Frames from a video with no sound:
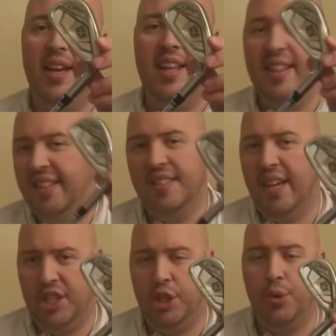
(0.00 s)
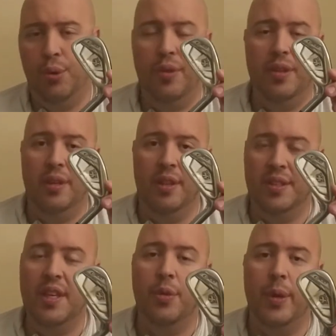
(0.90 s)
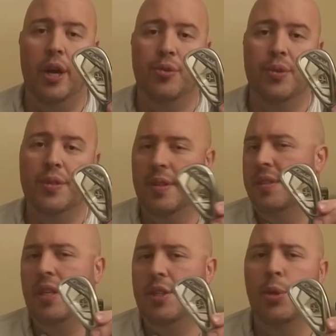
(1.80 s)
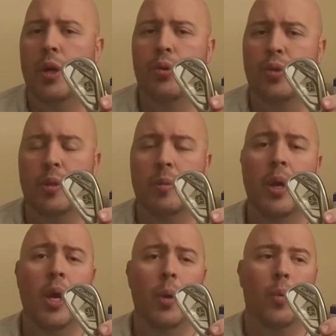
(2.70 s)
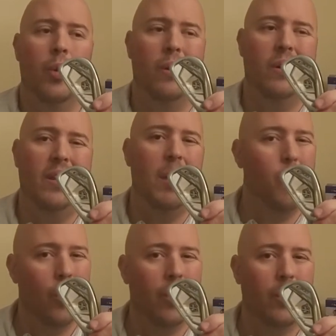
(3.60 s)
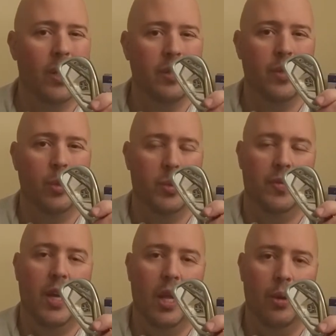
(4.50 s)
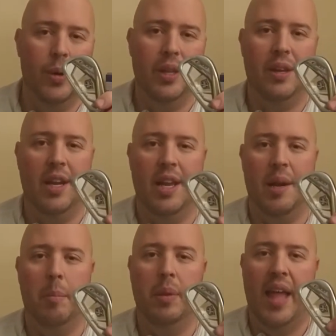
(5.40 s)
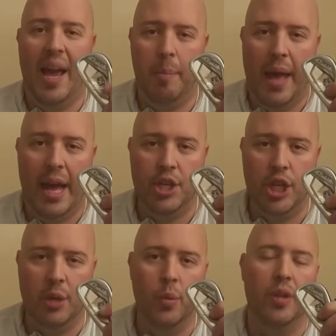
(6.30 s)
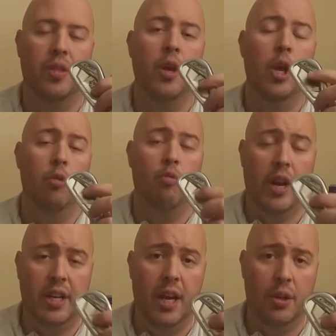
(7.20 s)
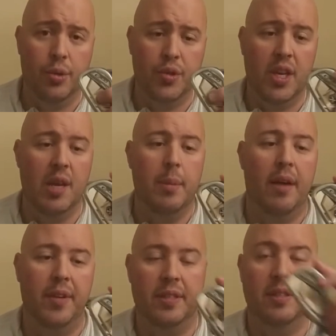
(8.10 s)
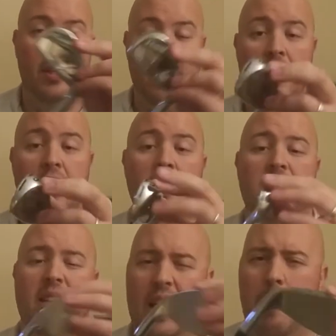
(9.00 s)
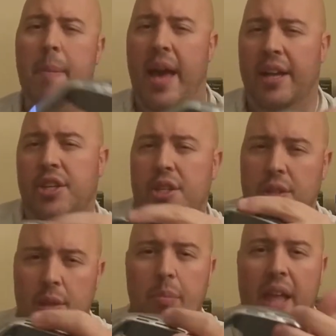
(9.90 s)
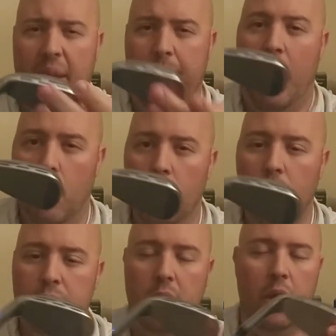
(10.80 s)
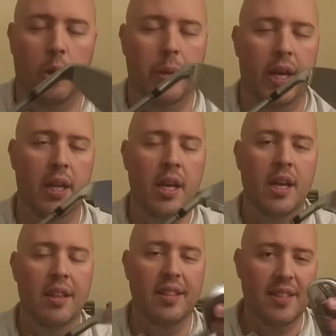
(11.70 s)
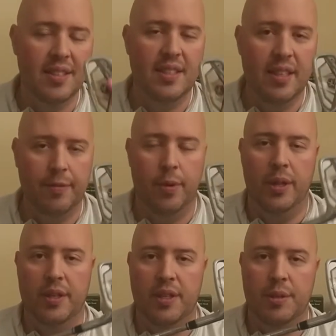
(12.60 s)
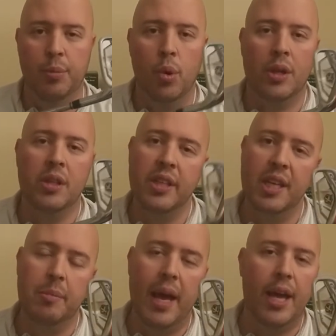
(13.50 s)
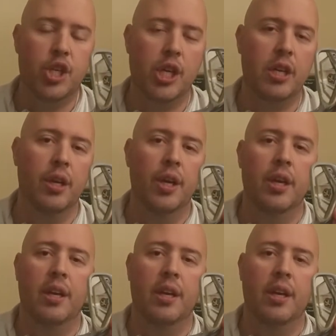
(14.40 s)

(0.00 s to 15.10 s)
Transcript: And this is actually true of the C300s. The C200s were a lot more aggressive in terms of coloring. They kind of had a black badging with red color scheme, obviously, to kind of match the black power holes a little bit. This is different. This is more clean badging.